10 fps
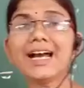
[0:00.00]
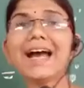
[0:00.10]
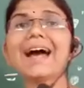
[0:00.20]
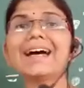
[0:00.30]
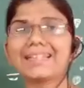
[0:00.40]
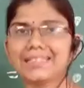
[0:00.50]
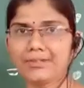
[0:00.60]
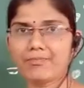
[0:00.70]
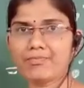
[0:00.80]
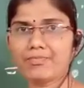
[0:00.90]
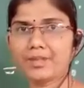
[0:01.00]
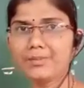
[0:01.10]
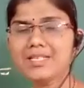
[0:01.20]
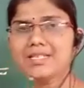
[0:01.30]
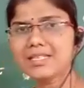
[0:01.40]
array,
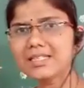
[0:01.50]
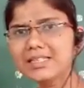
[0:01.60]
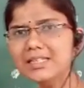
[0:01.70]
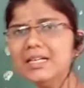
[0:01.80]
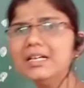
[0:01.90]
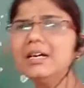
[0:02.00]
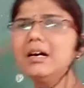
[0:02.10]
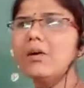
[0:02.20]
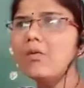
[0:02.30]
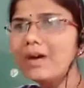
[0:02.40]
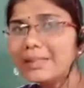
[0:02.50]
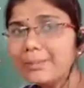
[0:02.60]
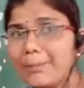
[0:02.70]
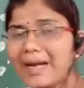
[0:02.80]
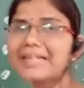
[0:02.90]
means in
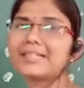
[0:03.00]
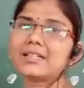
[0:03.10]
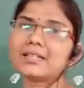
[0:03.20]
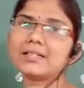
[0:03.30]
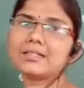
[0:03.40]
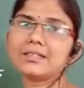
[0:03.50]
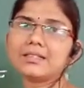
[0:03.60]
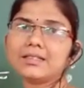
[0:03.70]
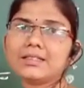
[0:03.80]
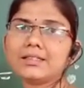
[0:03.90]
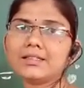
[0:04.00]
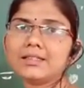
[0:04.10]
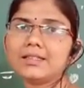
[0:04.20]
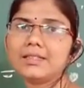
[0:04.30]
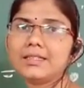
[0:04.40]
one pattern,
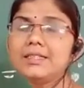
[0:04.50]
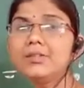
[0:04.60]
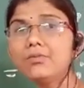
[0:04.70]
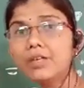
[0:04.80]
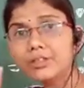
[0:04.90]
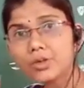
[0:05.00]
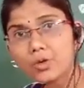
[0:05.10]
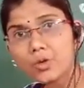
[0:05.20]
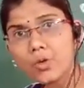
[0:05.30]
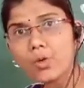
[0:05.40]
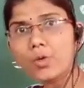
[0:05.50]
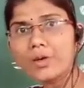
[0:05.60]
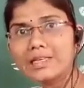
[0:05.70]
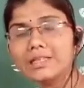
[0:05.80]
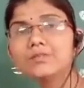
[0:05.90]
in one
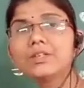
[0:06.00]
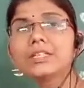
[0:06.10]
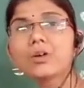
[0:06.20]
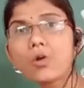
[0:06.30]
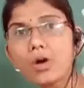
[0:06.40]
row, in one